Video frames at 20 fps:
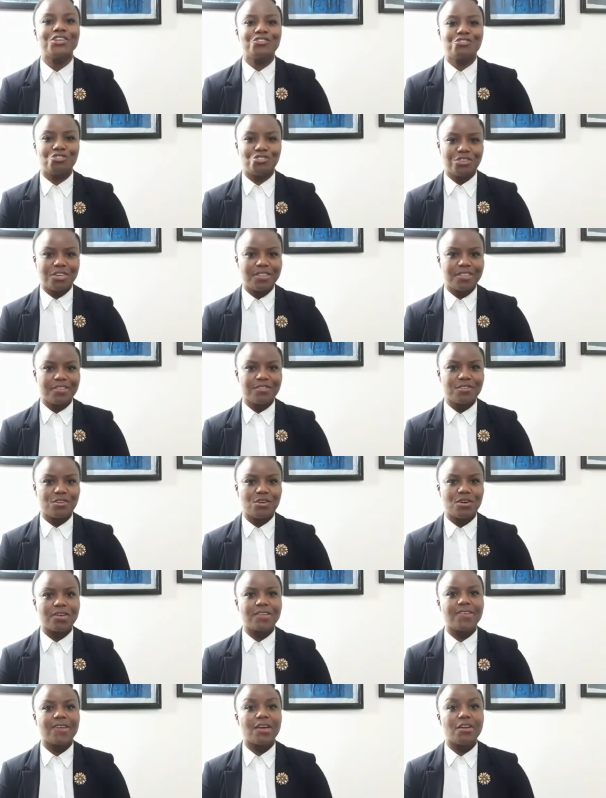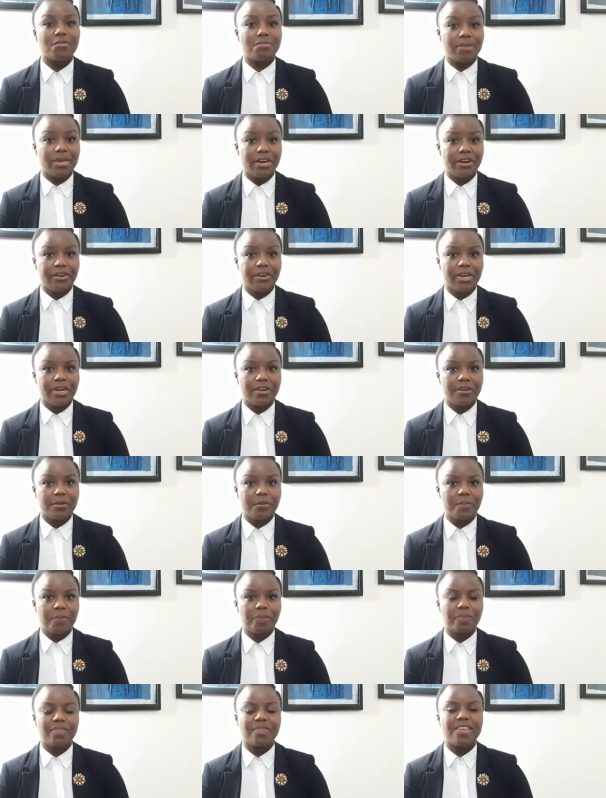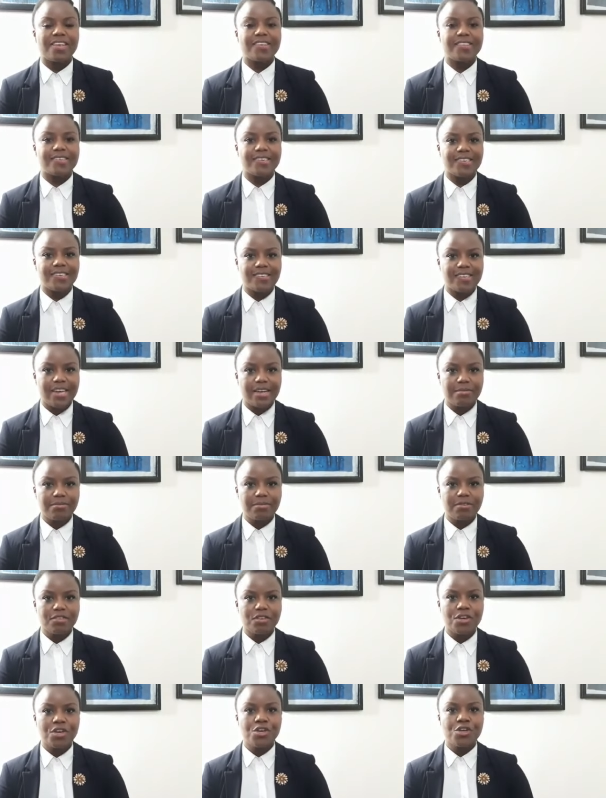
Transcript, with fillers: during this lockdown period. There's an attempt